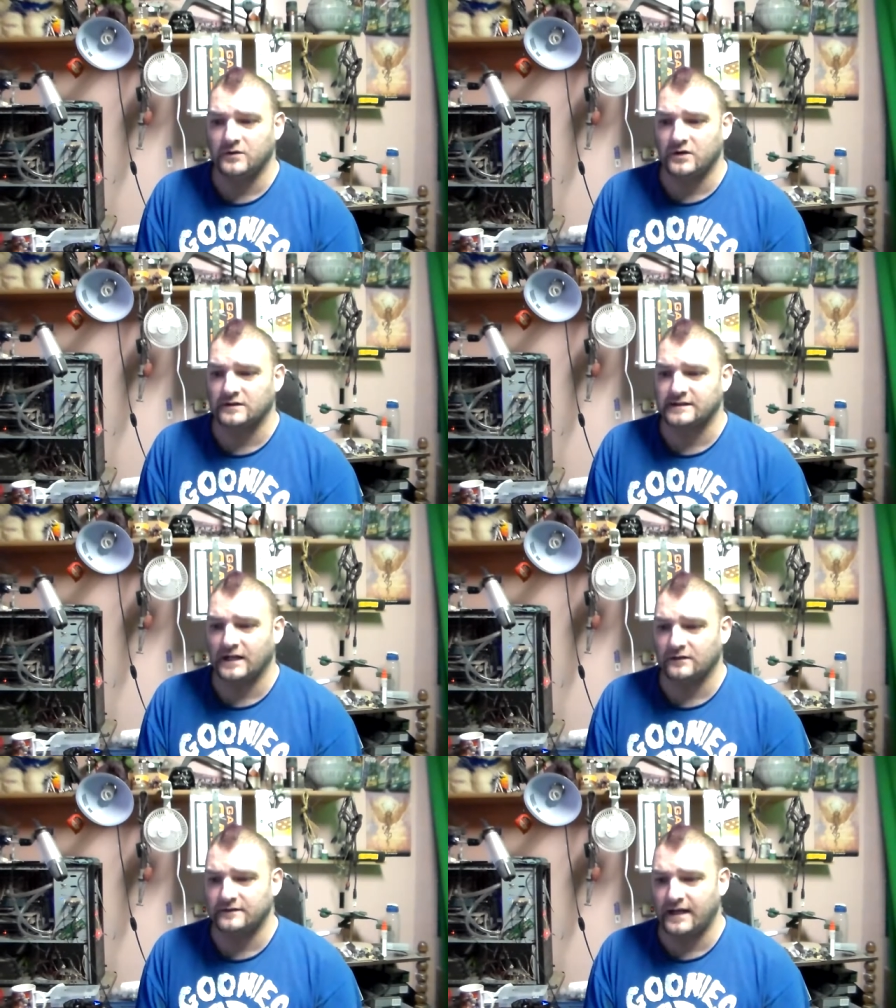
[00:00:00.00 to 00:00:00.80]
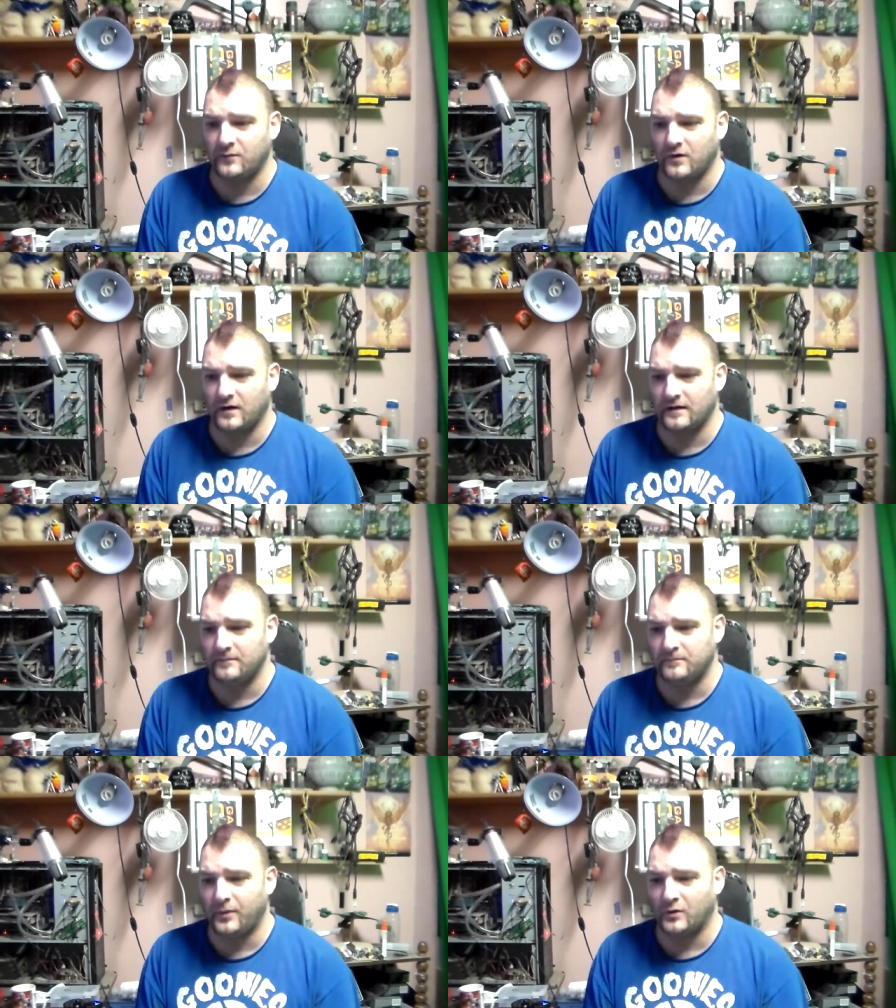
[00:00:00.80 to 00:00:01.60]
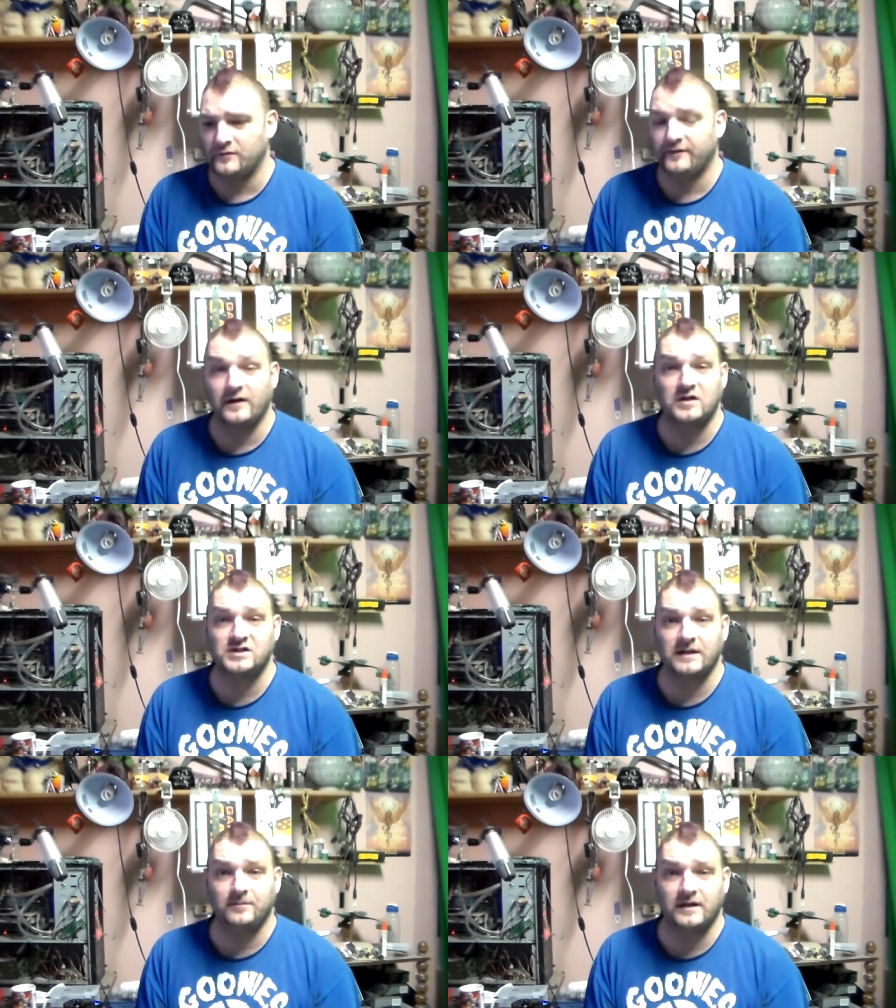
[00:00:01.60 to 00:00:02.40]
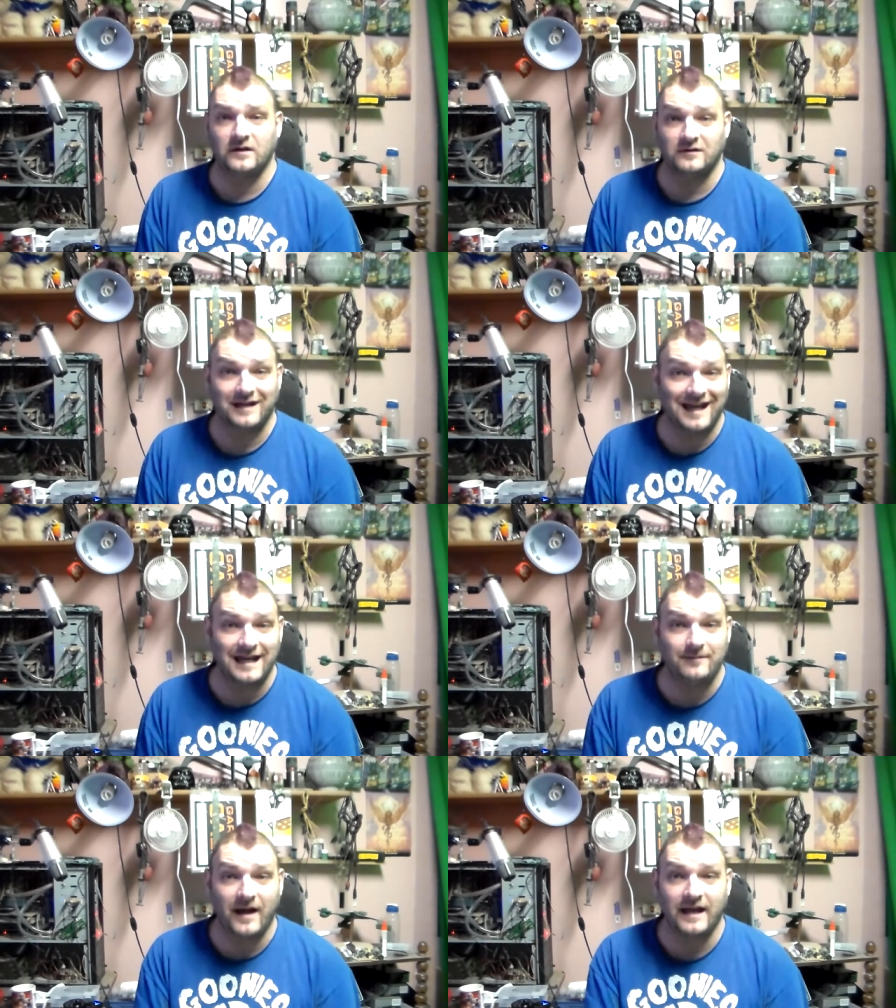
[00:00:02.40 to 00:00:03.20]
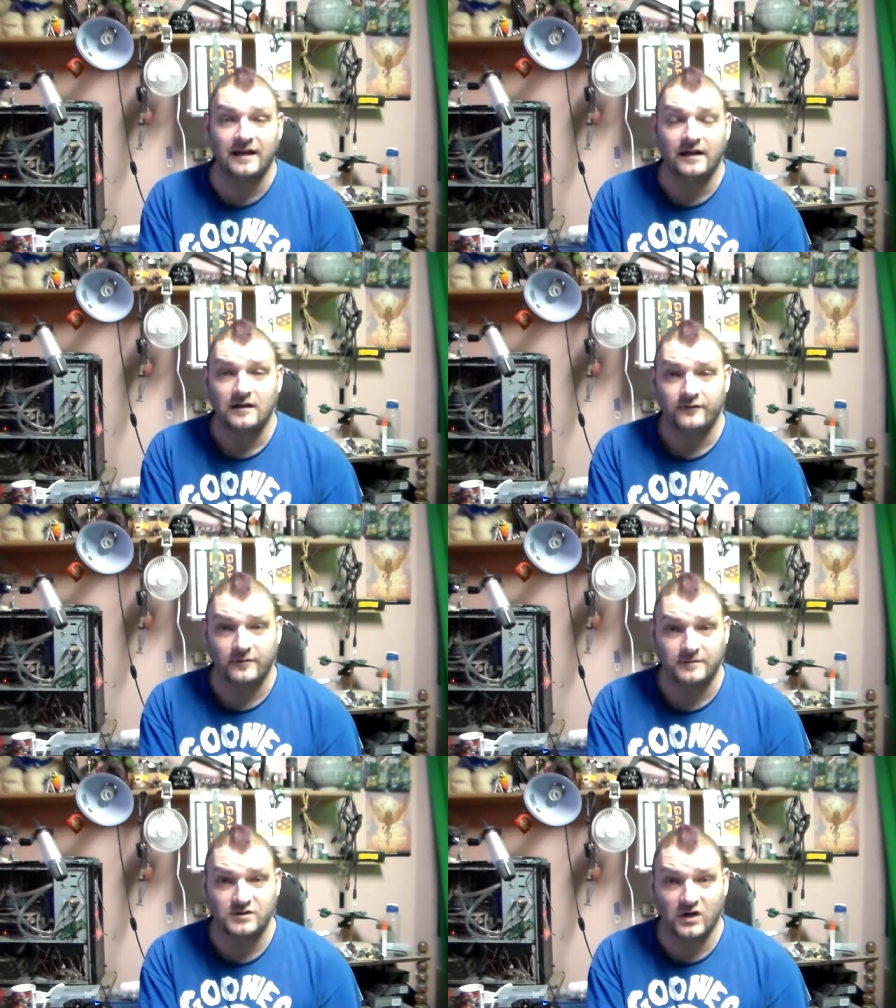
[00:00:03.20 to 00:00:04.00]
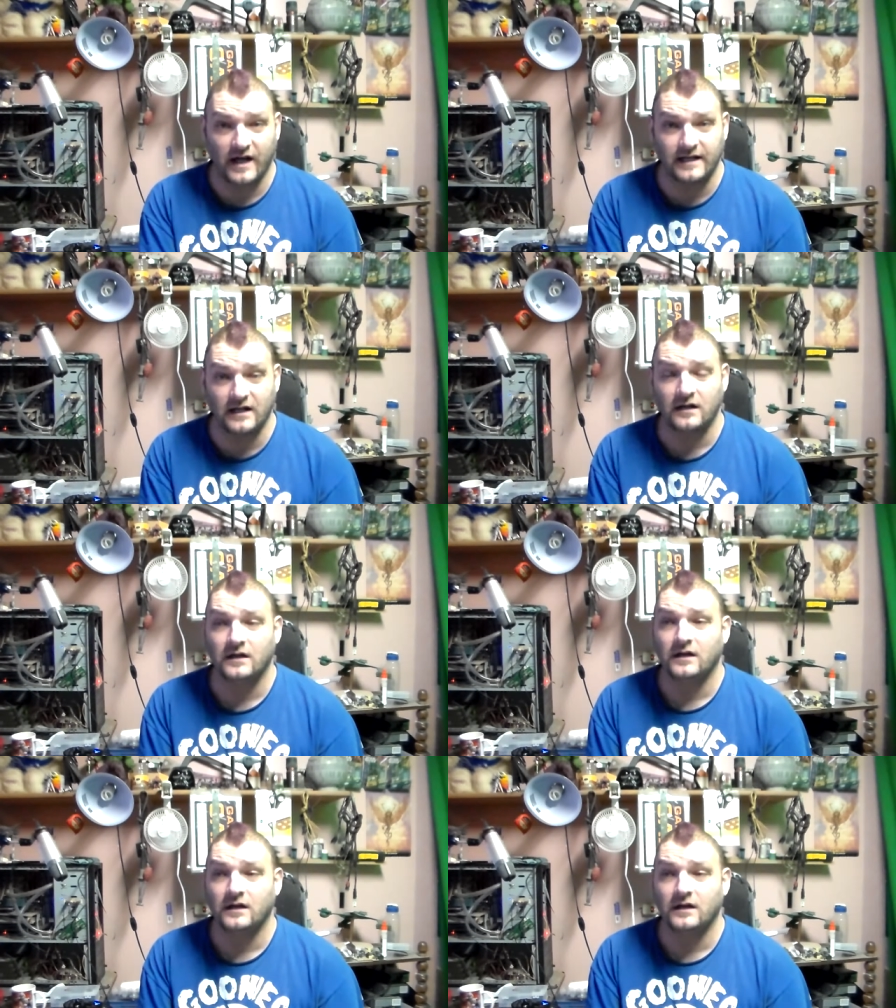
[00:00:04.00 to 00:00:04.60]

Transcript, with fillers: you could tell they were bought very cheaply on eBay from China